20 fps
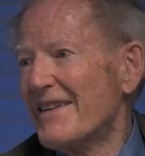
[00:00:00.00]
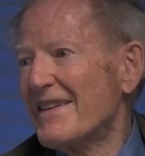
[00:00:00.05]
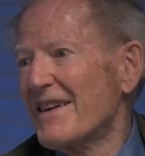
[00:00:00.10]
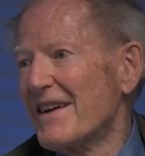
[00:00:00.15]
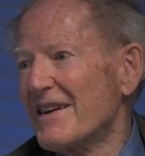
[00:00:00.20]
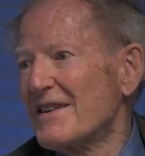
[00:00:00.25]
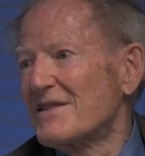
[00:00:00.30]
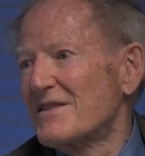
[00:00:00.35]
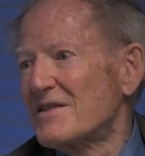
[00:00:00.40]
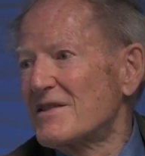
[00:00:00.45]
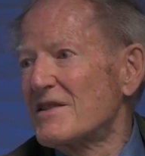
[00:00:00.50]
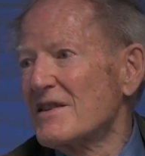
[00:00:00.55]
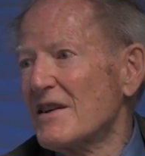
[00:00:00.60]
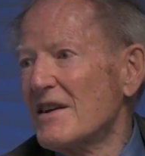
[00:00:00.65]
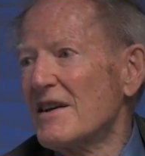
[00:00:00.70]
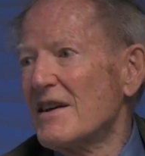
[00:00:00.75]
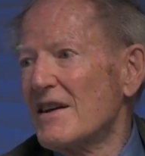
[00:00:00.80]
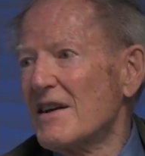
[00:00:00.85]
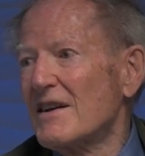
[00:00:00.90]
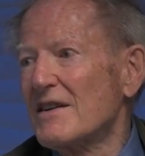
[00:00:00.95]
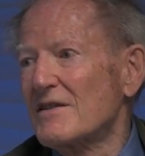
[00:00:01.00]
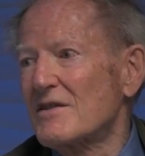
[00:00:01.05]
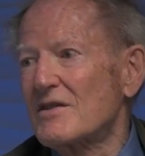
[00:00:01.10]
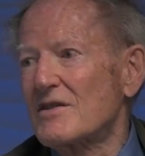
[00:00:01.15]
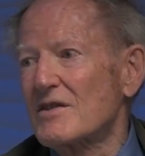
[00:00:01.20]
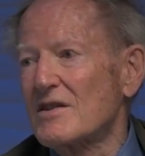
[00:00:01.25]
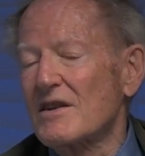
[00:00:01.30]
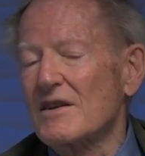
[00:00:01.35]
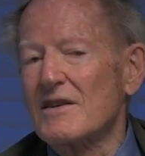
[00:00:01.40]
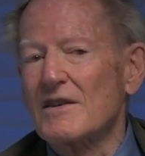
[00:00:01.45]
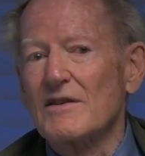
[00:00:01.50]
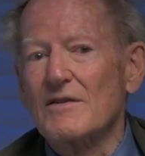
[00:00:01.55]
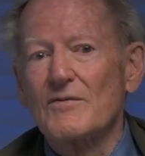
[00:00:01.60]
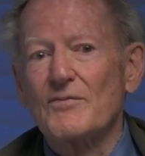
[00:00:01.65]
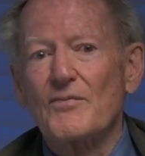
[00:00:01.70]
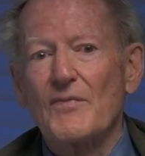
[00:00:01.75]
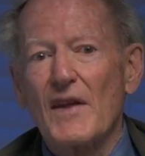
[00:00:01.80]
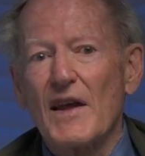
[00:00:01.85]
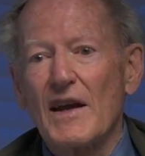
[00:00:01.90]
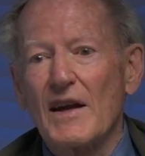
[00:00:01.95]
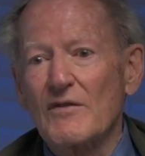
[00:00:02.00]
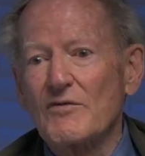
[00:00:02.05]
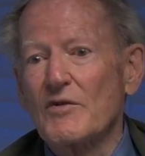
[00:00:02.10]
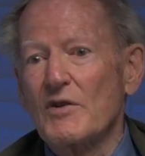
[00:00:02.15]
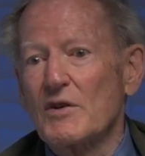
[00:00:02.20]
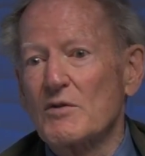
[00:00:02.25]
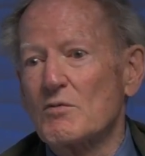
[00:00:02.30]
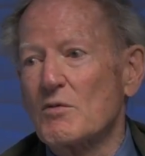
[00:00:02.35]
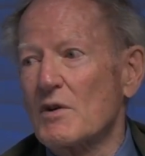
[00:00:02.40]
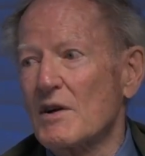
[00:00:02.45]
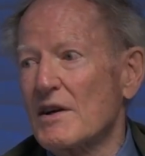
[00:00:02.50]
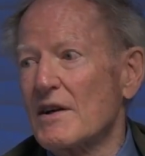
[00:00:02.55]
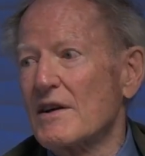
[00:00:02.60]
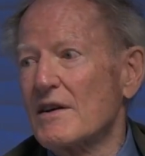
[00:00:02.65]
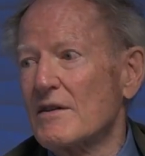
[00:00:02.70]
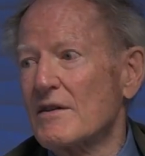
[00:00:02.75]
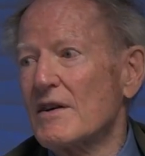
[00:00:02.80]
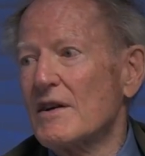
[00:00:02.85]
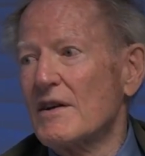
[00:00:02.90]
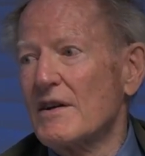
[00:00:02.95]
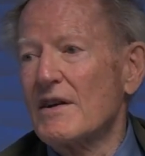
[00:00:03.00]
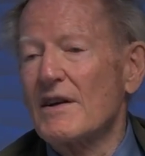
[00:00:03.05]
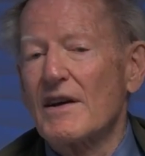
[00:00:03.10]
It's everywhere.